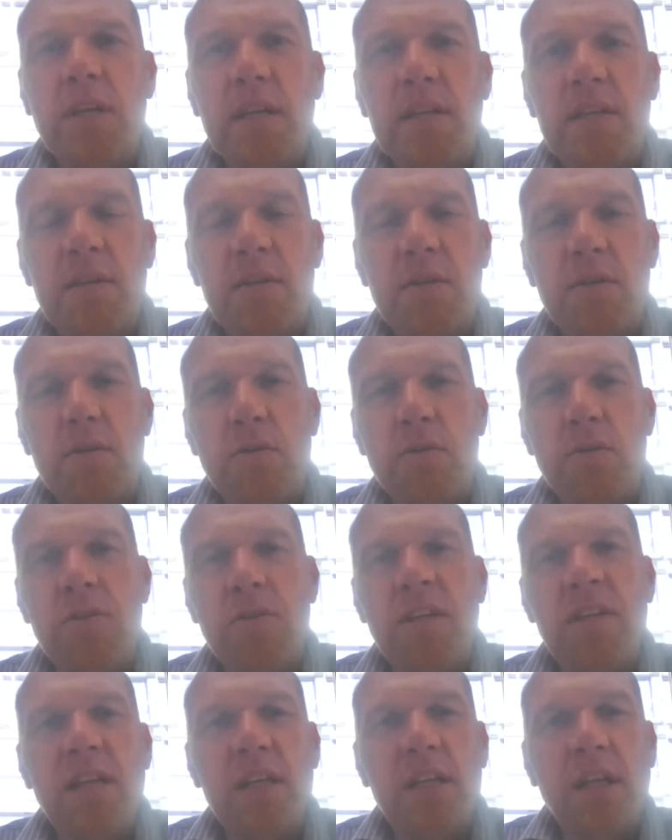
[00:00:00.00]
to that. Uh, do you
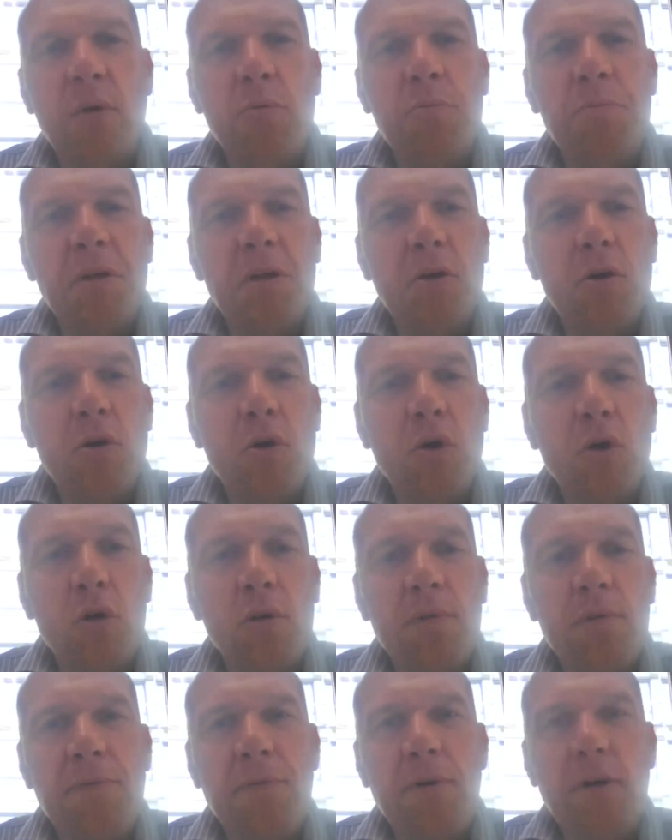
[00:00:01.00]
think that there would be a
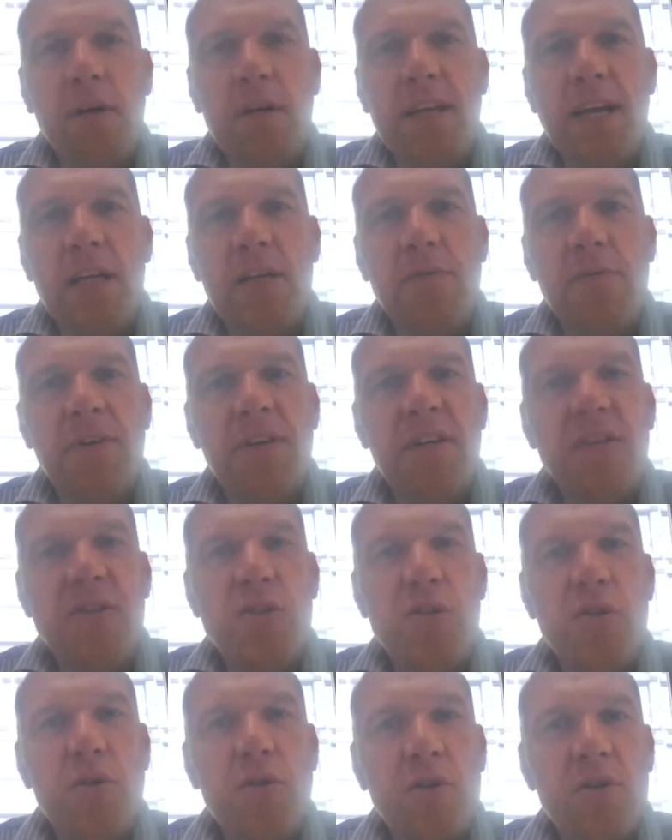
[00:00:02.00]
role for a kind of
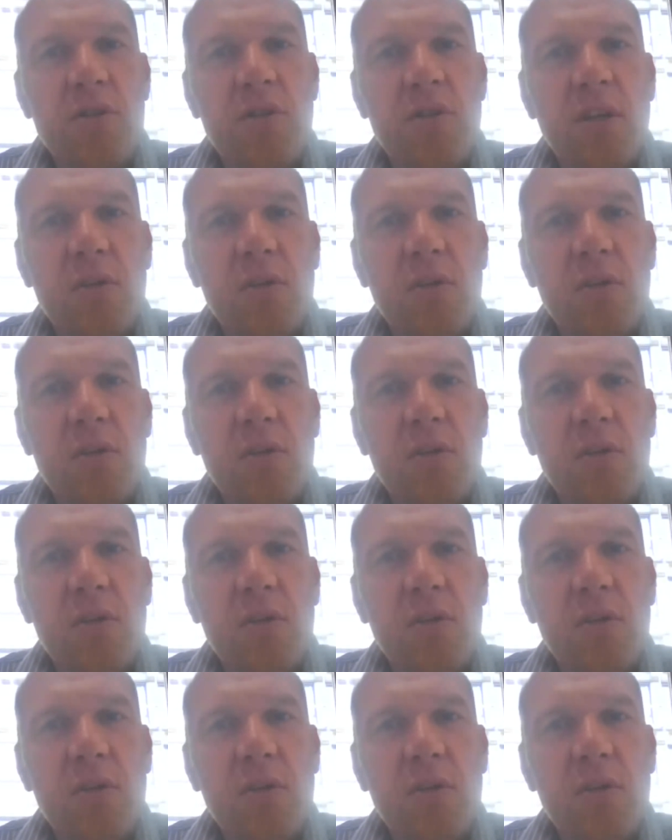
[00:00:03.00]
research